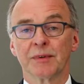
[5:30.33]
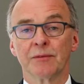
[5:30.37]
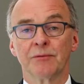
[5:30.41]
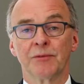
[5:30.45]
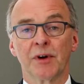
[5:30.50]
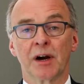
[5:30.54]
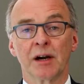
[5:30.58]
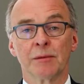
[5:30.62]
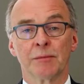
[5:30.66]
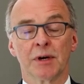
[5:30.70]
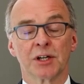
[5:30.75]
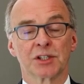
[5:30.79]

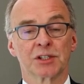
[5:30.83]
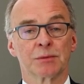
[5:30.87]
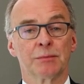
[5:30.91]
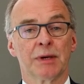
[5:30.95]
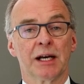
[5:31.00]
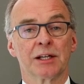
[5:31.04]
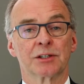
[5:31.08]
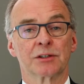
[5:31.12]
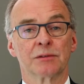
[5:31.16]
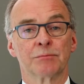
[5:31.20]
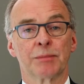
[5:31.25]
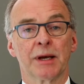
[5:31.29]
Very much a
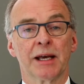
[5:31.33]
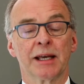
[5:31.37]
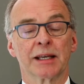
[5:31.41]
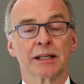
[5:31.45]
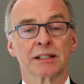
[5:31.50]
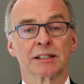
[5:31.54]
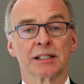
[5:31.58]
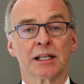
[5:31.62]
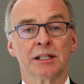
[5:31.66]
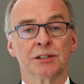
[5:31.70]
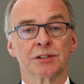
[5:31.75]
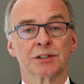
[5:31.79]
matter of
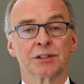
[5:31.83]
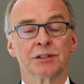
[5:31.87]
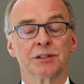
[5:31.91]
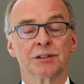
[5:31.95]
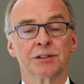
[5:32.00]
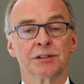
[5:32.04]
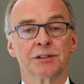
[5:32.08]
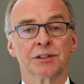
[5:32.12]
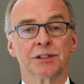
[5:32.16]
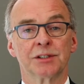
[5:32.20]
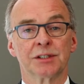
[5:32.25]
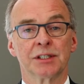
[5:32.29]
paying
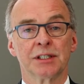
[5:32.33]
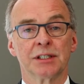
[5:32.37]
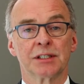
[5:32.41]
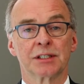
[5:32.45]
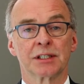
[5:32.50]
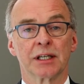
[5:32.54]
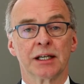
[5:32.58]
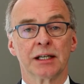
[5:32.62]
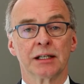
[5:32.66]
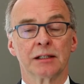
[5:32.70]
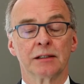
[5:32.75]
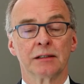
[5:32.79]
attention to the
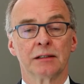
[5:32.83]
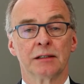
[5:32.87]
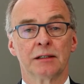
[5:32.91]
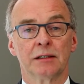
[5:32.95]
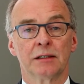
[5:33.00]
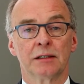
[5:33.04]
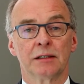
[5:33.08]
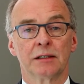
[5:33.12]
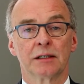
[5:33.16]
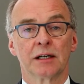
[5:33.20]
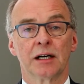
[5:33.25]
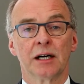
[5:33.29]
detail,
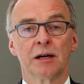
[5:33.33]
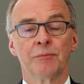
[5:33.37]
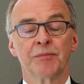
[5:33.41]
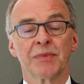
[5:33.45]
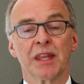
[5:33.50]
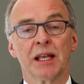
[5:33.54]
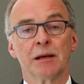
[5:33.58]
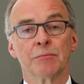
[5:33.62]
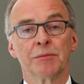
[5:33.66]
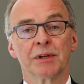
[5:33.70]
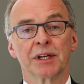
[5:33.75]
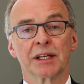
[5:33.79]

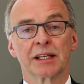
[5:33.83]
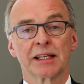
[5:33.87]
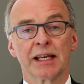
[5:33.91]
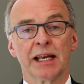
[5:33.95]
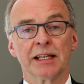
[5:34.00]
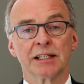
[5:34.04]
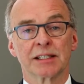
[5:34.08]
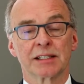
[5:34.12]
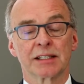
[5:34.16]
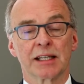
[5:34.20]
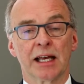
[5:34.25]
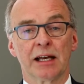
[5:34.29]
but
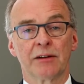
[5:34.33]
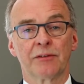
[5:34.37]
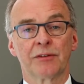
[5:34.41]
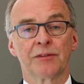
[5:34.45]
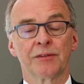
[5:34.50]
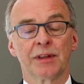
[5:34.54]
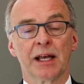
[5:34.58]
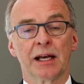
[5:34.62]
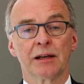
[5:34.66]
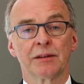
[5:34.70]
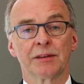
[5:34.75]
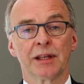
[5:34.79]
against
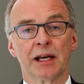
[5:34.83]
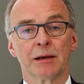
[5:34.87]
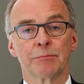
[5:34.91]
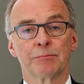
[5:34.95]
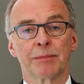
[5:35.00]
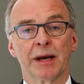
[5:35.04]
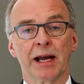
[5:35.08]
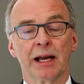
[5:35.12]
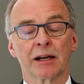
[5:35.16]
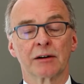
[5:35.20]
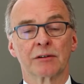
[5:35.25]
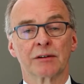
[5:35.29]

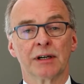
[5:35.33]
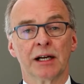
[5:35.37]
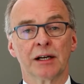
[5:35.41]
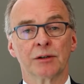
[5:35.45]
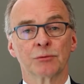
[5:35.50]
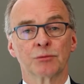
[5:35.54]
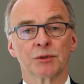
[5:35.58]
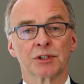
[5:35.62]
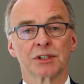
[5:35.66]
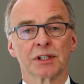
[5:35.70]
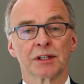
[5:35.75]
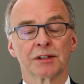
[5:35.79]
that
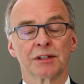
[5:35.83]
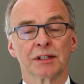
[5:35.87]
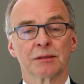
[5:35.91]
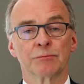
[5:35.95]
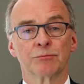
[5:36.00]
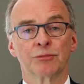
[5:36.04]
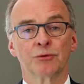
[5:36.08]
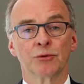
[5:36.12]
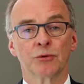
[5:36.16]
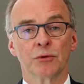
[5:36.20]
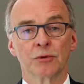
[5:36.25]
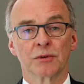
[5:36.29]
background, which I
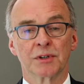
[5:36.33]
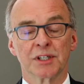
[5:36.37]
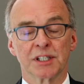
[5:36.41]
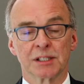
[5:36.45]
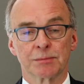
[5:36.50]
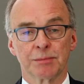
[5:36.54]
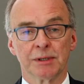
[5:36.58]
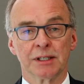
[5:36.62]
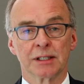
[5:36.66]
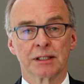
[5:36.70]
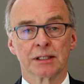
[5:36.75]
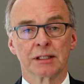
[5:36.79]
think broadly
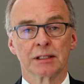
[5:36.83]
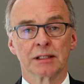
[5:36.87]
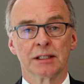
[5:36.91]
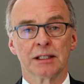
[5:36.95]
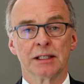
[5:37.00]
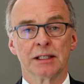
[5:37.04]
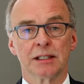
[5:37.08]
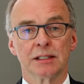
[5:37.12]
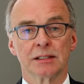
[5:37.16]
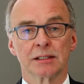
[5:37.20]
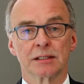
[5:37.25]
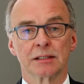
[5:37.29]

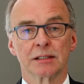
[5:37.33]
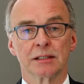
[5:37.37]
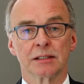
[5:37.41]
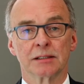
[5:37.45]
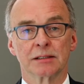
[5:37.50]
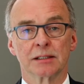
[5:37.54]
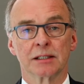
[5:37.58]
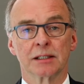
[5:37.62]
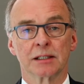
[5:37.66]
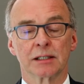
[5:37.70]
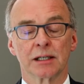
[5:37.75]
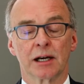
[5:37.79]
speaking
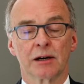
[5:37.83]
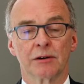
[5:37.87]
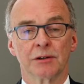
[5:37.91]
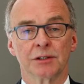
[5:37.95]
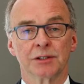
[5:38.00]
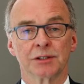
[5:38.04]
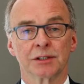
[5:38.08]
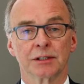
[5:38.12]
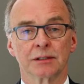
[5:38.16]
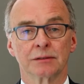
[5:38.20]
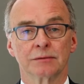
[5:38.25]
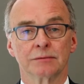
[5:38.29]
is
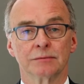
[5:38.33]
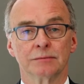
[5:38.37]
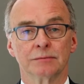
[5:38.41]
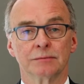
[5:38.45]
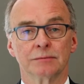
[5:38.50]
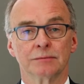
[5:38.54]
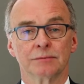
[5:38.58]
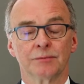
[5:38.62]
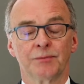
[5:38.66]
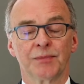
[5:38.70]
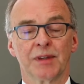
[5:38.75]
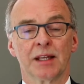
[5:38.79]
encouraging.
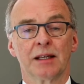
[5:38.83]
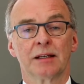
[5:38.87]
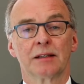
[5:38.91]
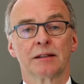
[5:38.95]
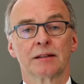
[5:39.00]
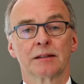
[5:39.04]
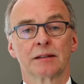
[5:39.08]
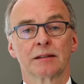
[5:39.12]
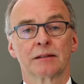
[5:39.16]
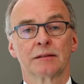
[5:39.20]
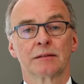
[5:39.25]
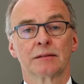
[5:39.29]

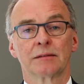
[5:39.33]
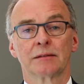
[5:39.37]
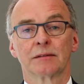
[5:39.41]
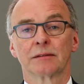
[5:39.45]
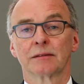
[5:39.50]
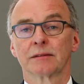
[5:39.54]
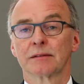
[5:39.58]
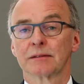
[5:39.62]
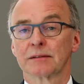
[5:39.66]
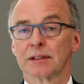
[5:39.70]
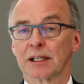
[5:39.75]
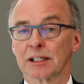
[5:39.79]

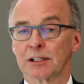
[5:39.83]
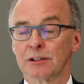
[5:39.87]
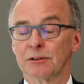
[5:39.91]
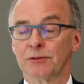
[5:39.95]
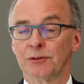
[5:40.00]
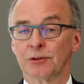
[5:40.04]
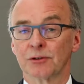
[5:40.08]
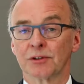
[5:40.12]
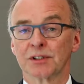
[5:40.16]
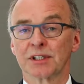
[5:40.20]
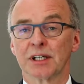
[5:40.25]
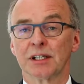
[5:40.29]
Thank you
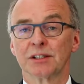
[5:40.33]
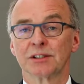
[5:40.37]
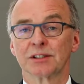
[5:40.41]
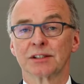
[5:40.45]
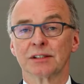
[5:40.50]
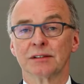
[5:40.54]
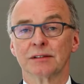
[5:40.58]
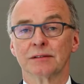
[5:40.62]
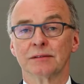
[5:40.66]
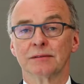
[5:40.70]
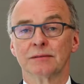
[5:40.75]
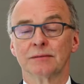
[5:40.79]
for your
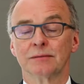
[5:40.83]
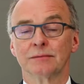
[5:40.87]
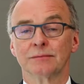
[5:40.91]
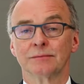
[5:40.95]
attention.